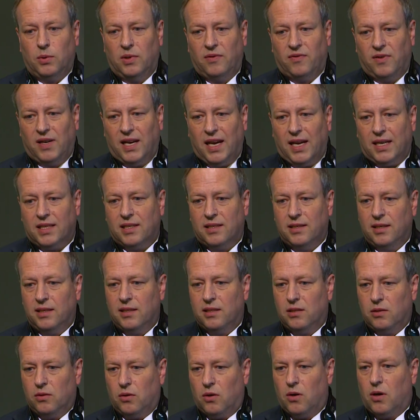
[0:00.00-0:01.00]

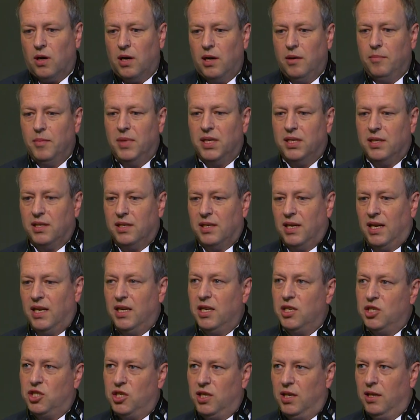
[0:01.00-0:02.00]
reflected or emitted
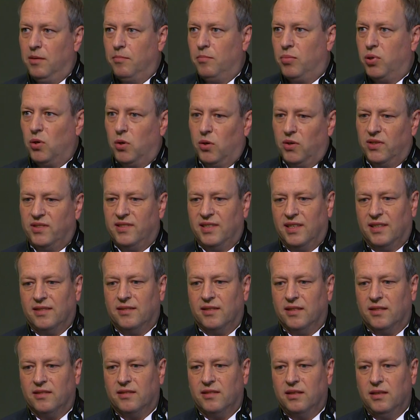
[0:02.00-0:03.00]
energy and
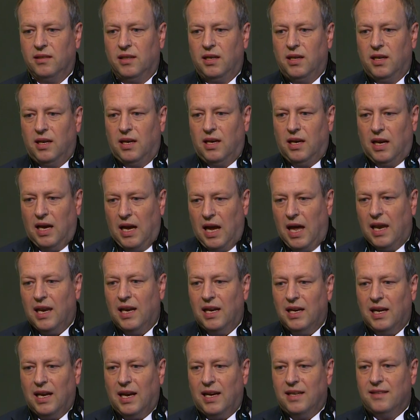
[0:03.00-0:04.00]
processes,
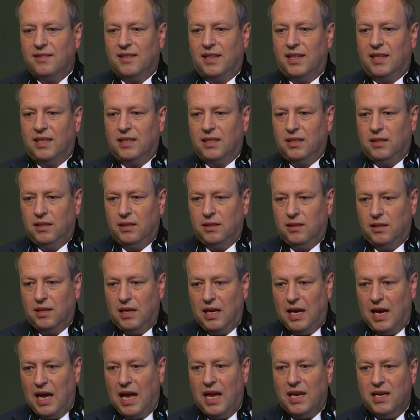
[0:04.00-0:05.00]
analyzing
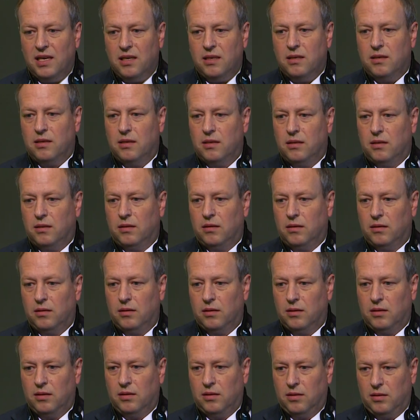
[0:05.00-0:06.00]
and
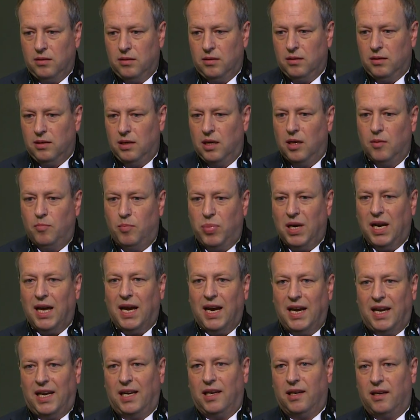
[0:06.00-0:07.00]

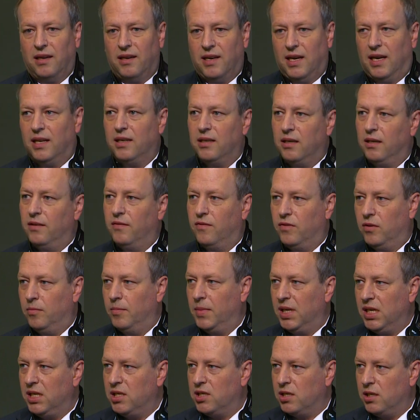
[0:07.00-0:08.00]
applying that
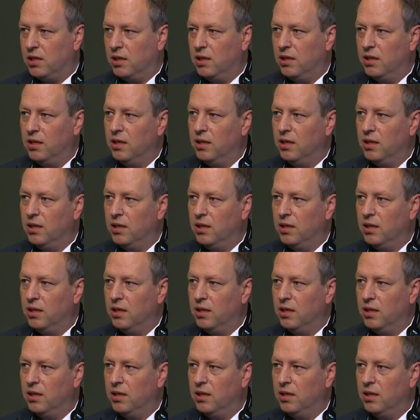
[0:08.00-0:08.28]
information.